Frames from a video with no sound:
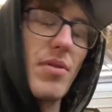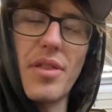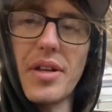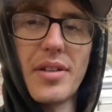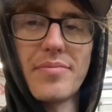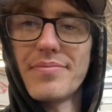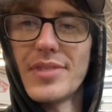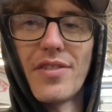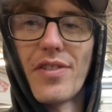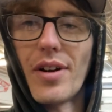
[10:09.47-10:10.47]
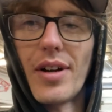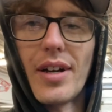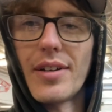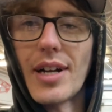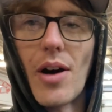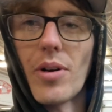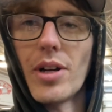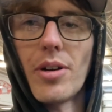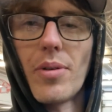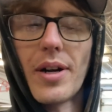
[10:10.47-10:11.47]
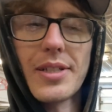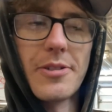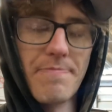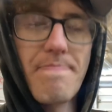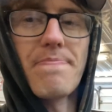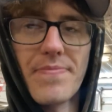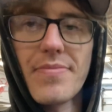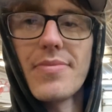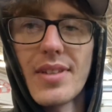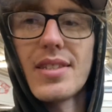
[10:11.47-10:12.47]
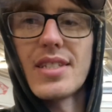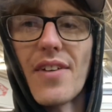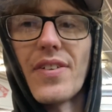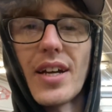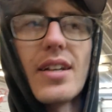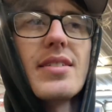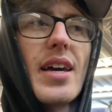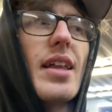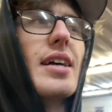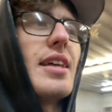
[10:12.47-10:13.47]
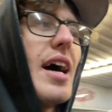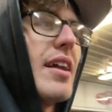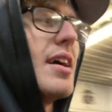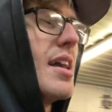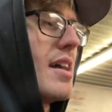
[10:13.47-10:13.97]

with it in Florida and how good it worked, it's definitely going to stay like that.